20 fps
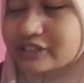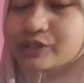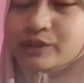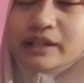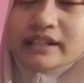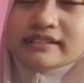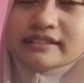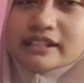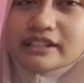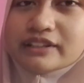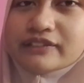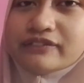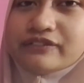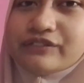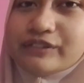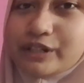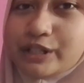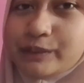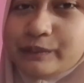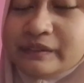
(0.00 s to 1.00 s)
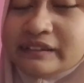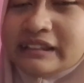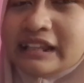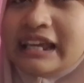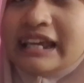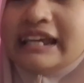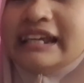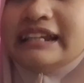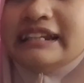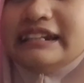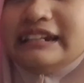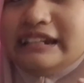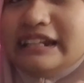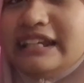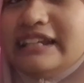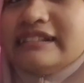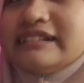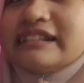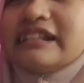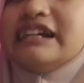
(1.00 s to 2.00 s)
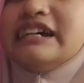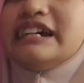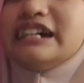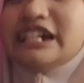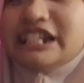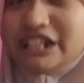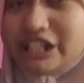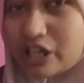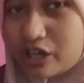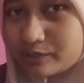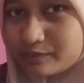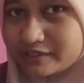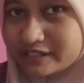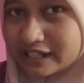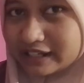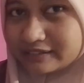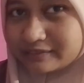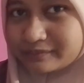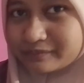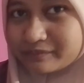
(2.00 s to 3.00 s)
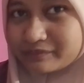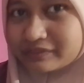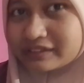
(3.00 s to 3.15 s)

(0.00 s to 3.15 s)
transitive verbs needs an object,